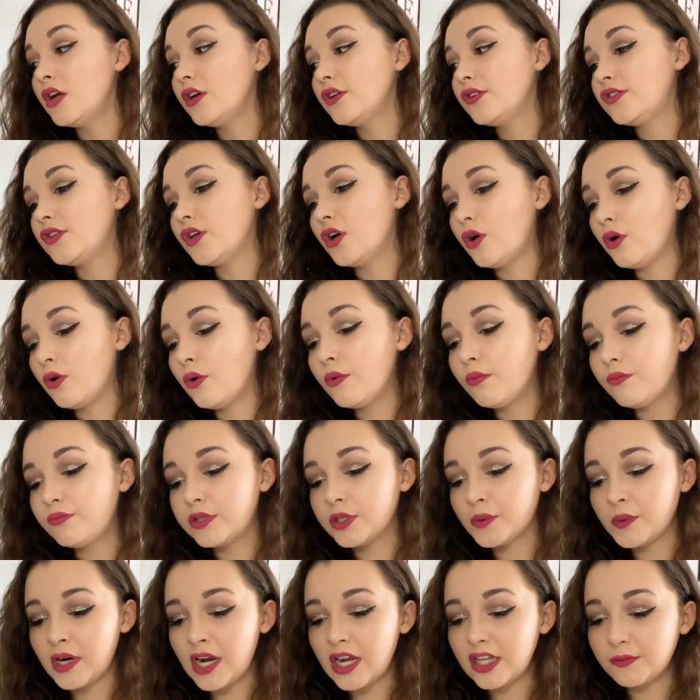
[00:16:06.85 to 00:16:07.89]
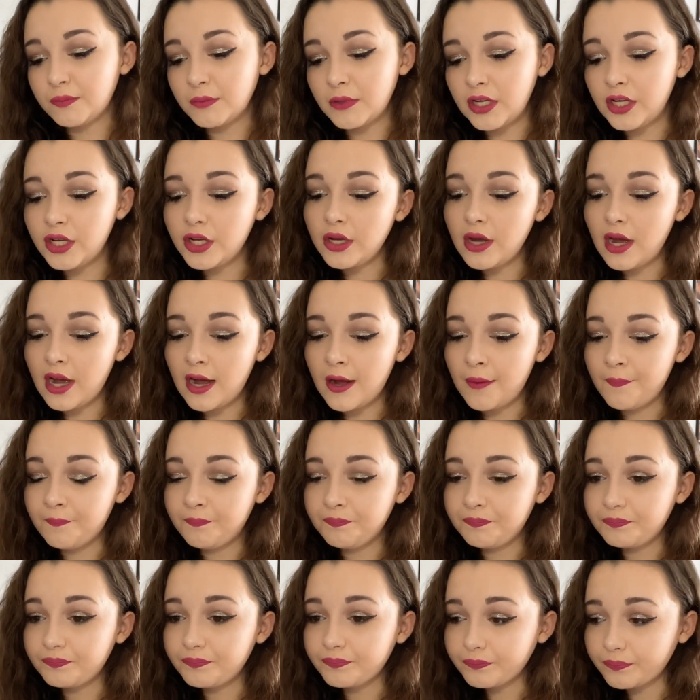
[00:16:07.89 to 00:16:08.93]
So someone asked me,
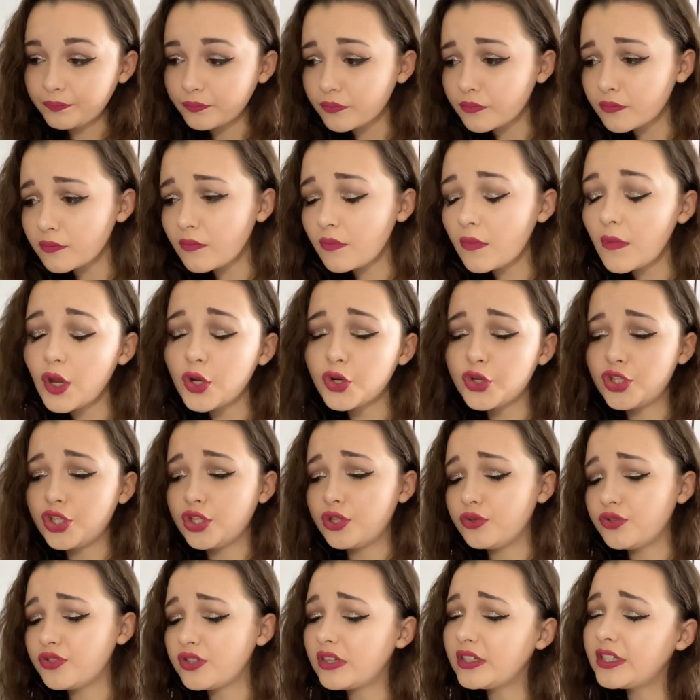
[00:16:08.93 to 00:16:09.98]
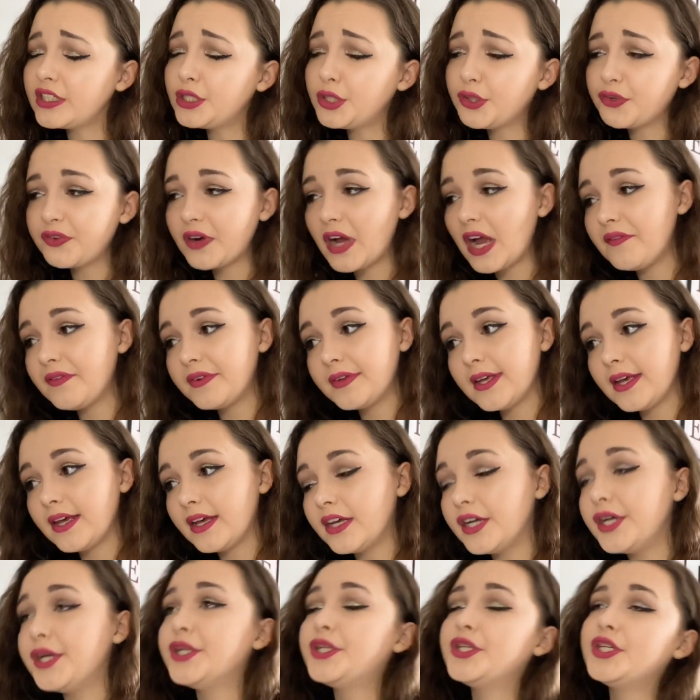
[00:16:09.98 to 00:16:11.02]
um, do you still eat your five a day?